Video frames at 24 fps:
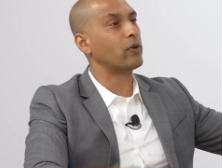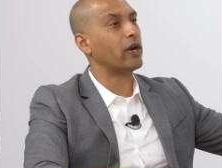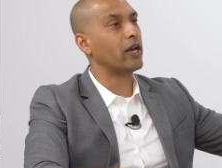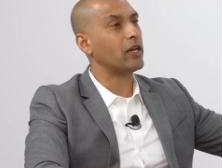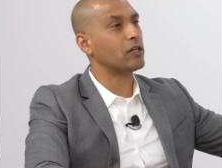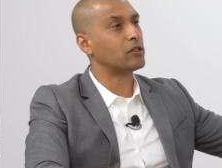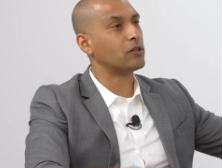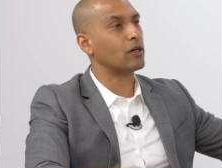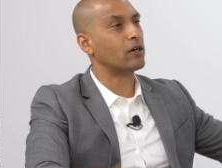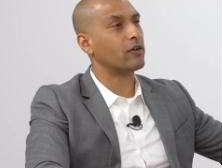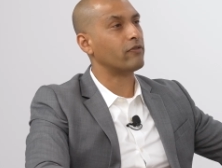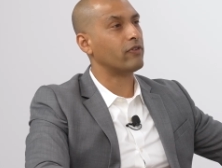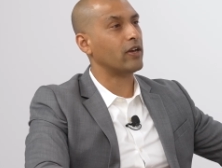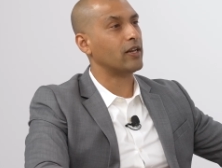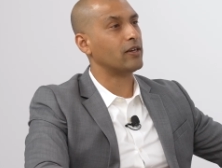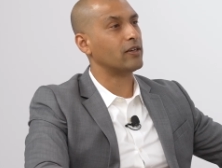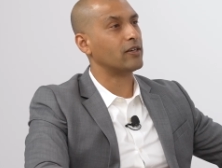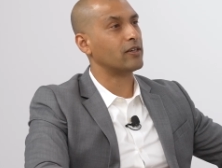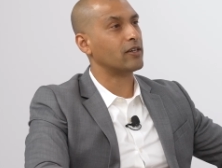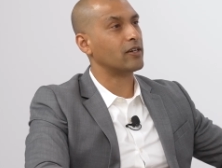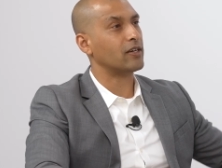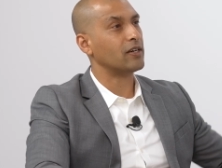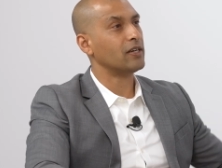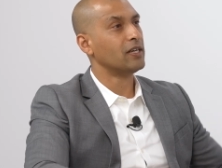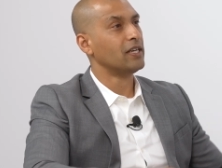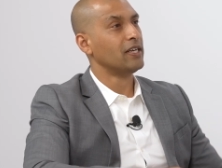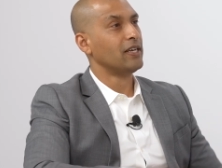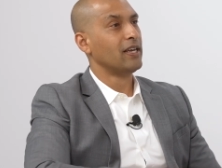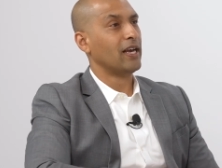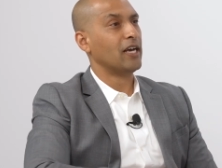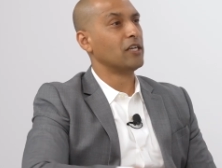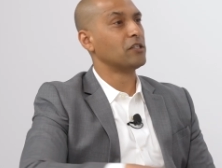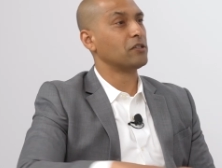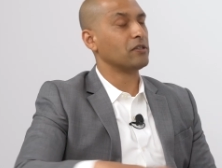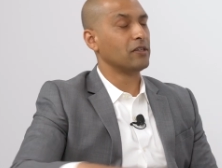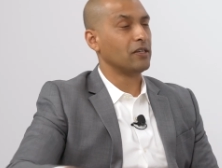HR vendor,
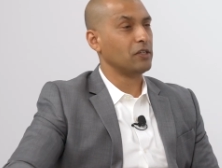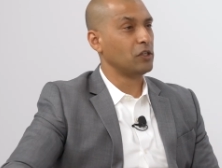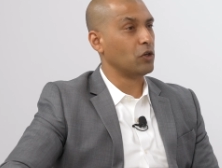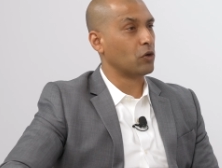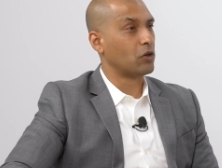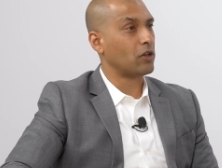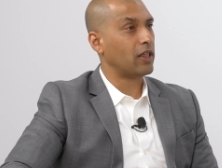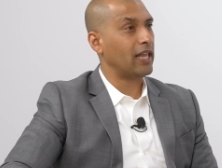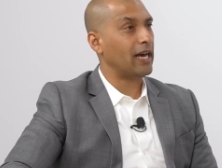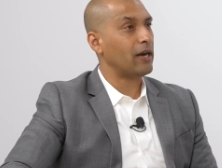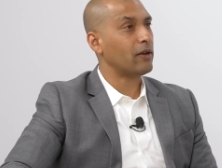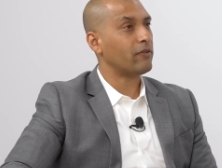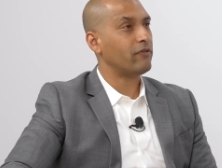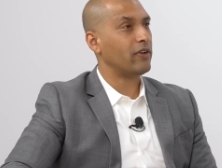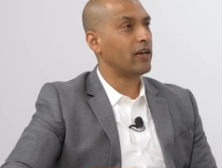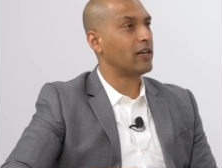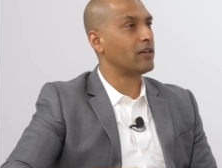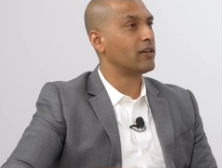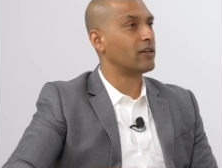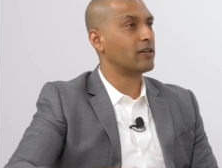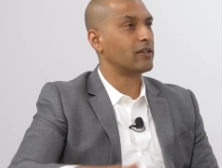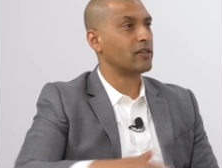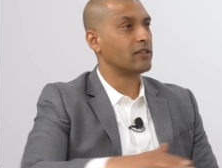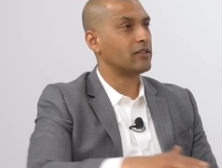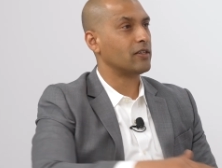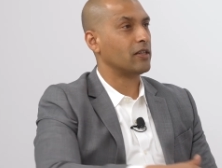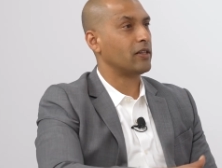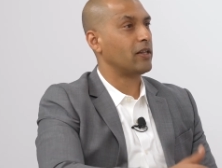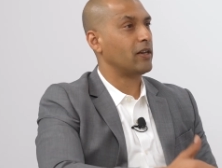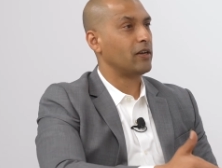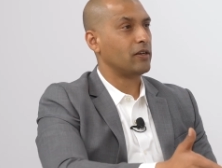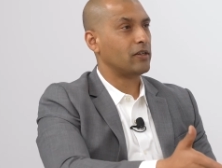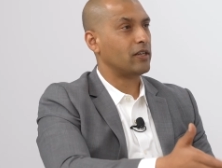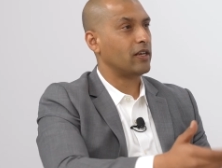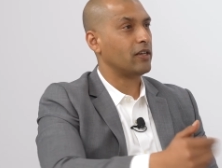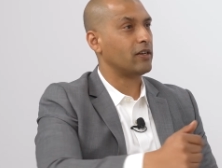as your cloud vendors, and then
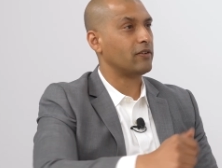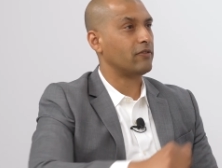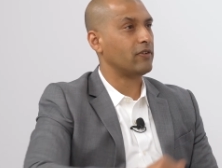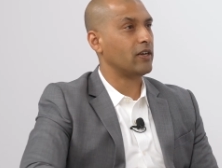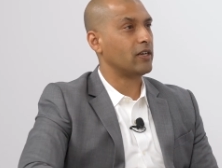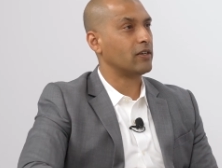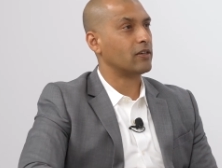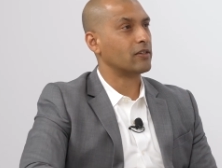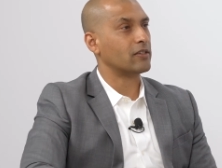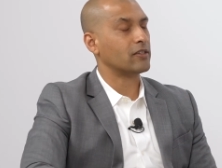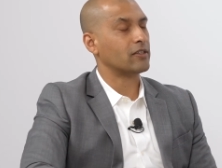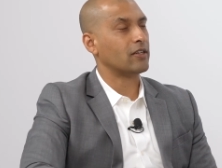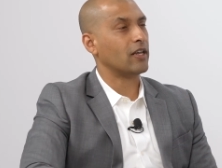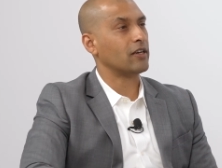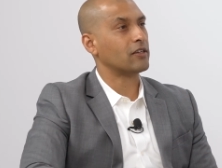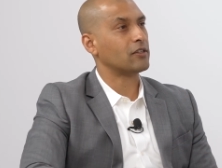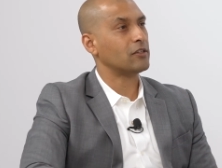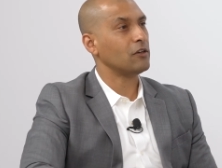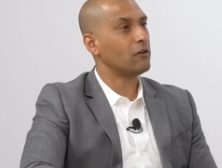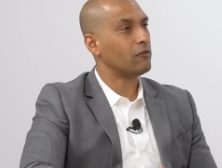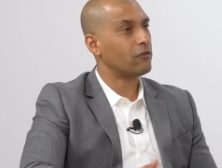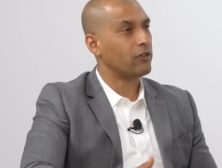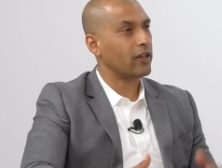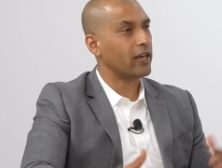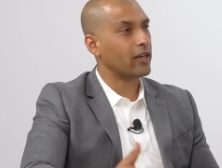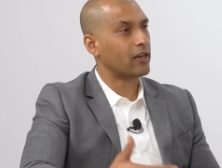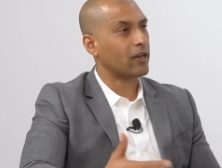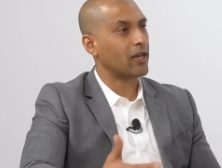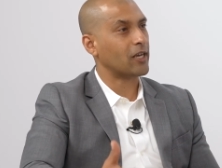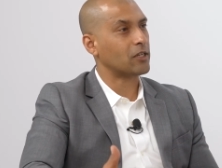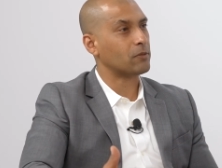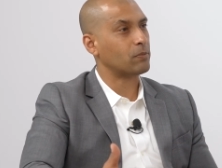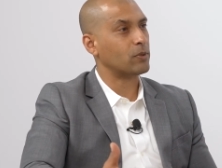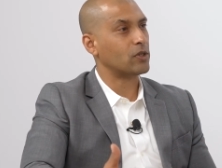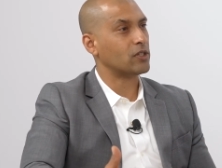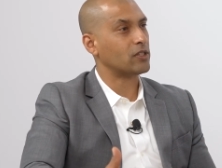your data vendors like Snowflake
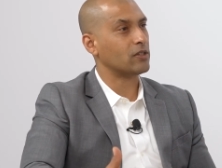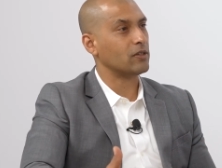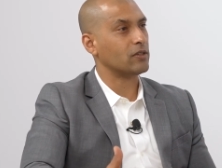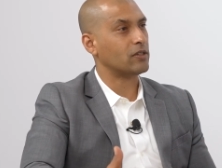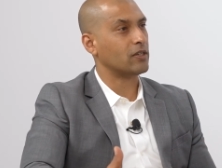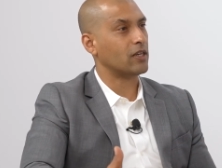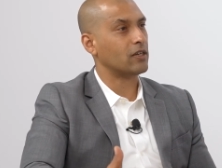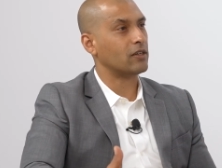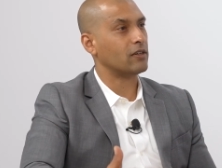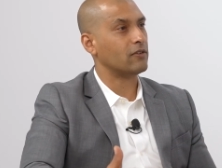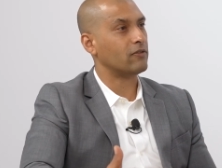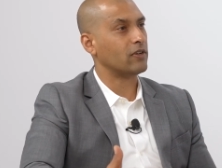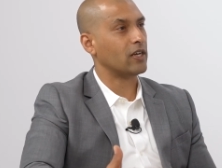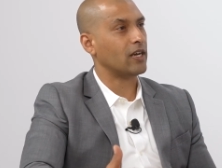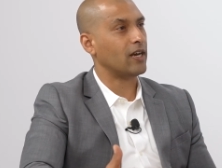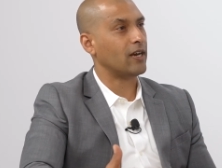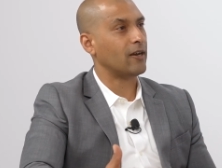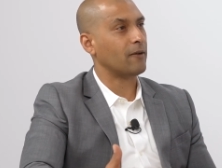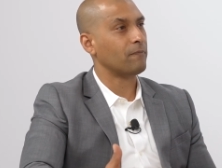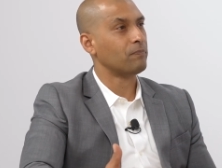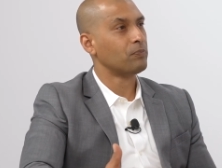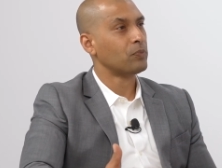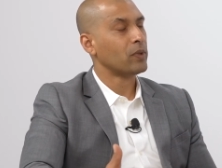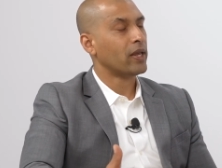experts in generative AI.